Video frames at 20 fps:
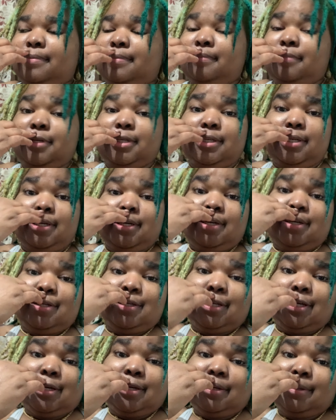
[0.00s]
But yeah,
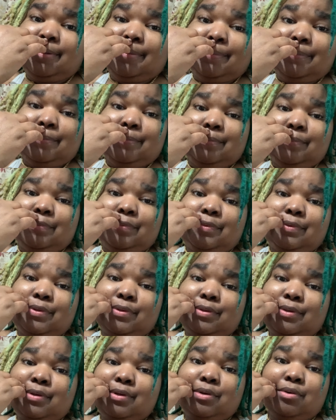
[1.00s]
like,
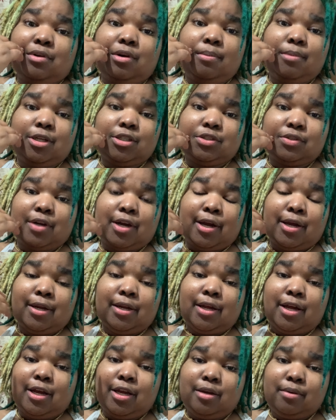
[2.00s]
grandma
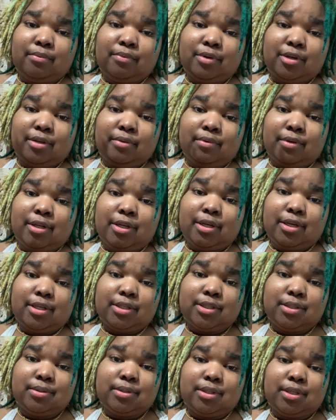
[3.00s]
tried I am really, really
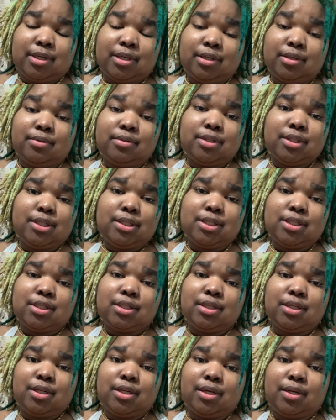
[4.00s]
handsome today. You see this
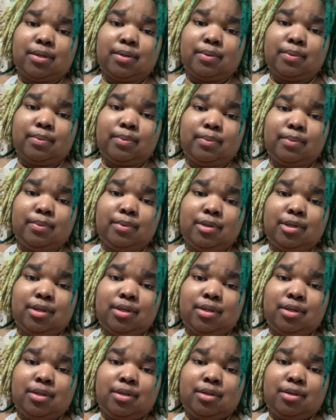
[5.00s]
glow?
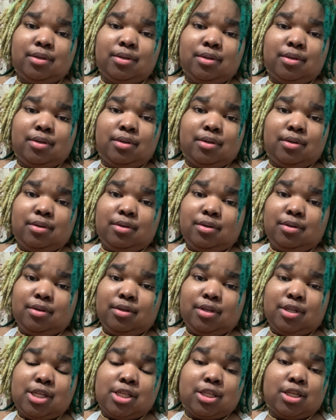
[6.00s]

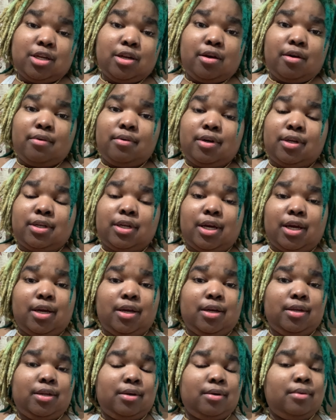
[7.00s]
this glow or
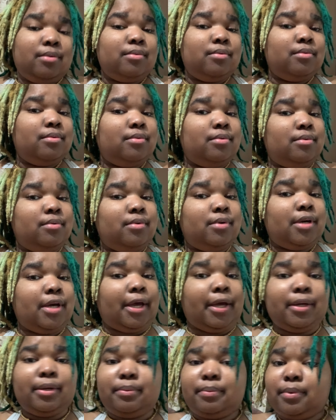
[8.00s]
not glow,
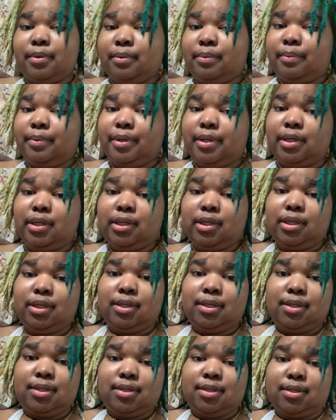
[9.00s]
I don't know what it
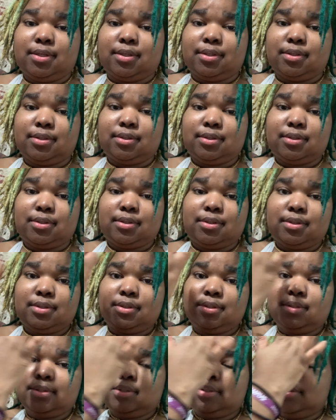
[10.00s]
is.
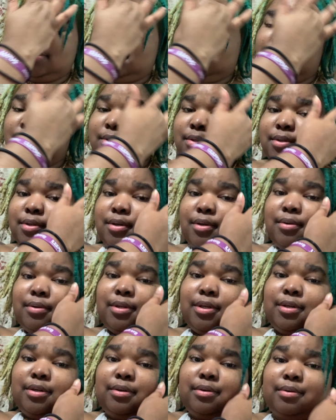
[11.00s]

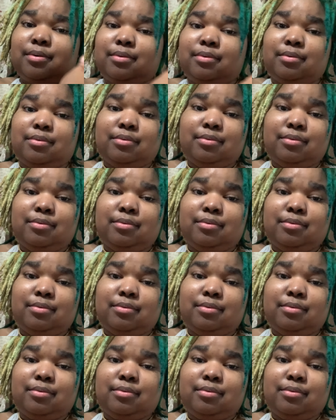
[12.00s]
Hold on.